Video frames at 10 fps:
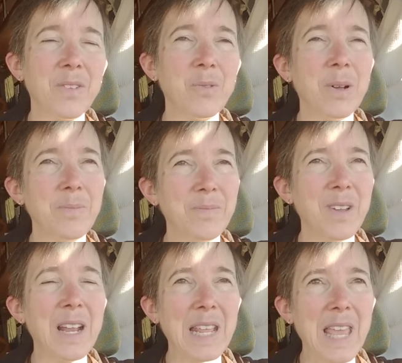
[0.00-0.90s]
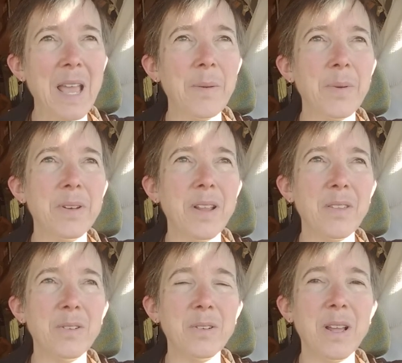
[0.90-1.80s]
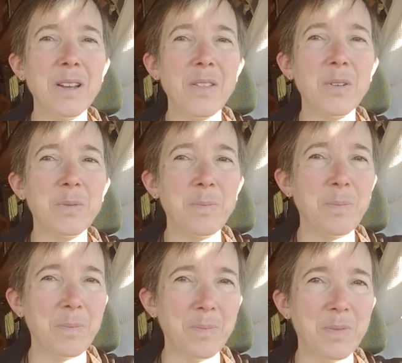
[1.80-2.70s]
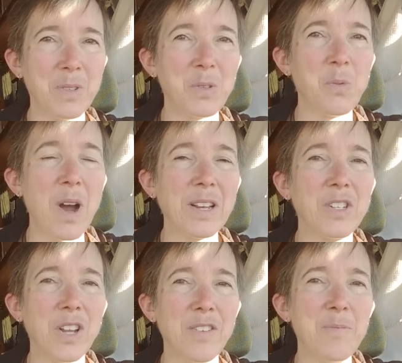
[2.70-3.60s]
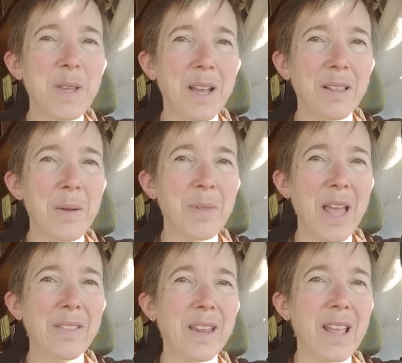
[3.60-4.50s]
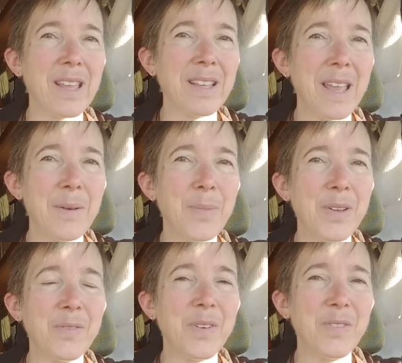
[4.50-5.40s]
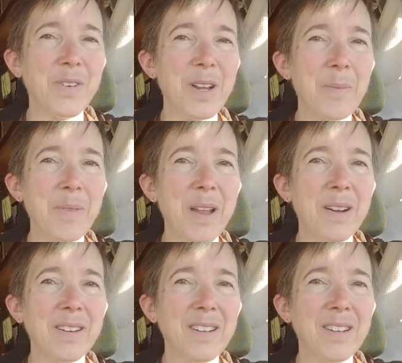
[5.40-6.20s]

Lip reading: Well, not a camp, another swatch of BLM land that I can camp on for free up there.